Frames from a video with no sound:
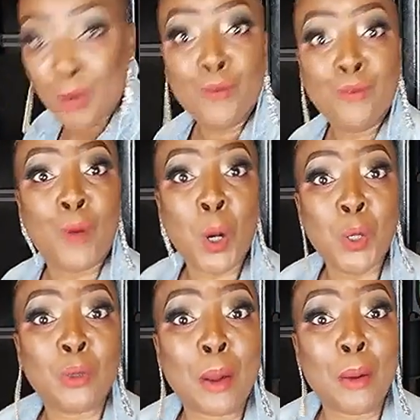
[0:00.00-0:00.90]

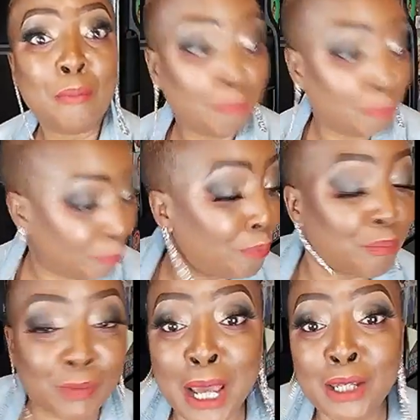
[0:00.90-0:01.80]
Vote.
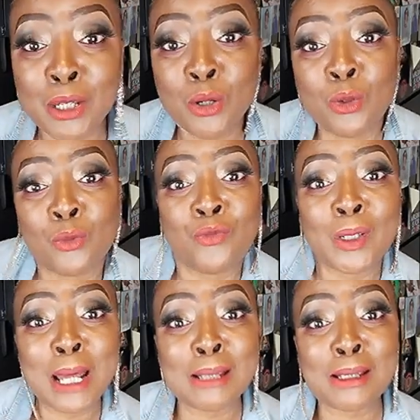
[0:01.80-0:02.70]
Thank you,
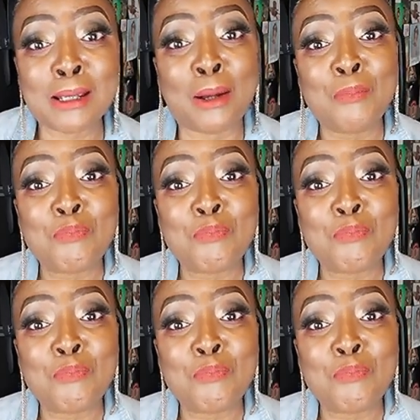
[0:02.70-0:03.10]
Vanessa.